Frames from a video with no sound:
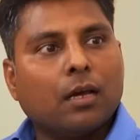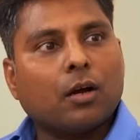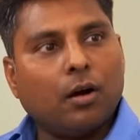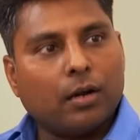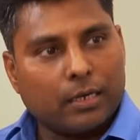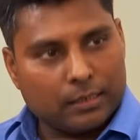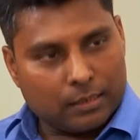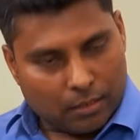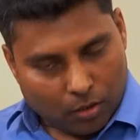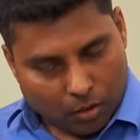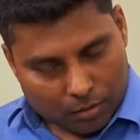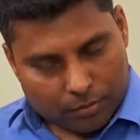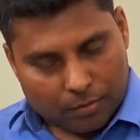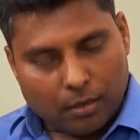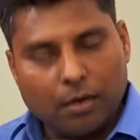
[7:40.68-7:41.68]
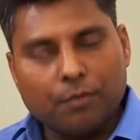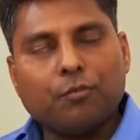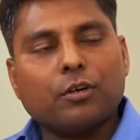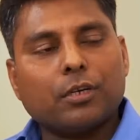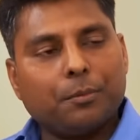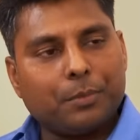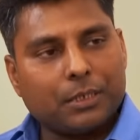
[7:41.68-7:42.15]
Congress got
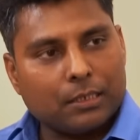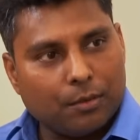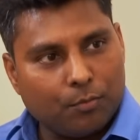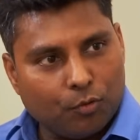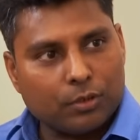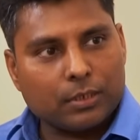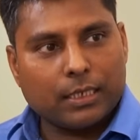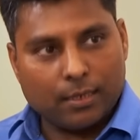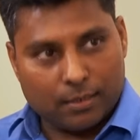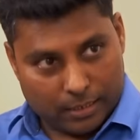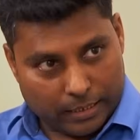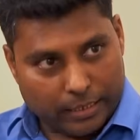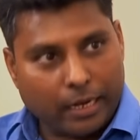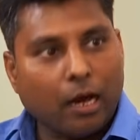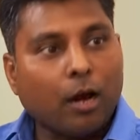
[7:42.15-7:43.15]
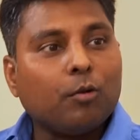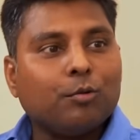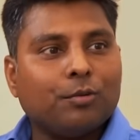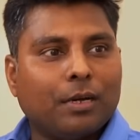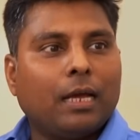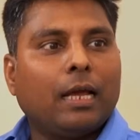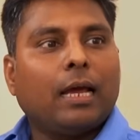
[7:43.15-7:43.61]
40% vote share till now,
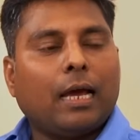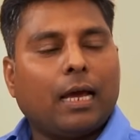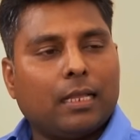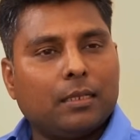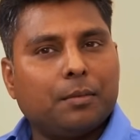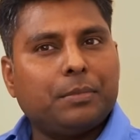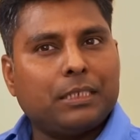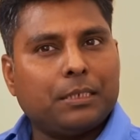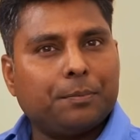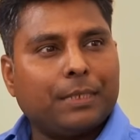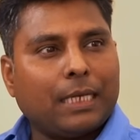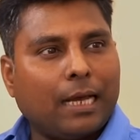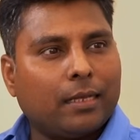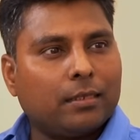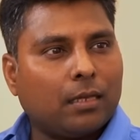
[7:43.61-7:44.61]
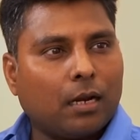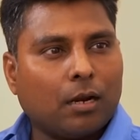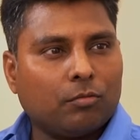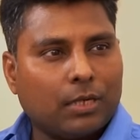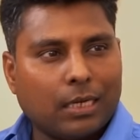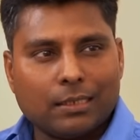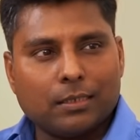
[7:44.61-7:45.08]
and the BJP has
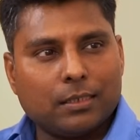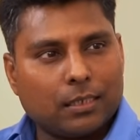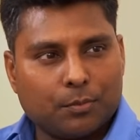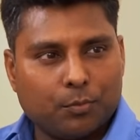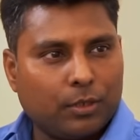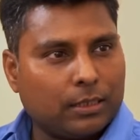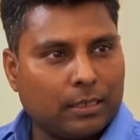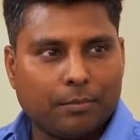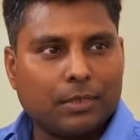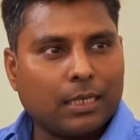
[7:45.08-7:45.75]
around 36 to 37%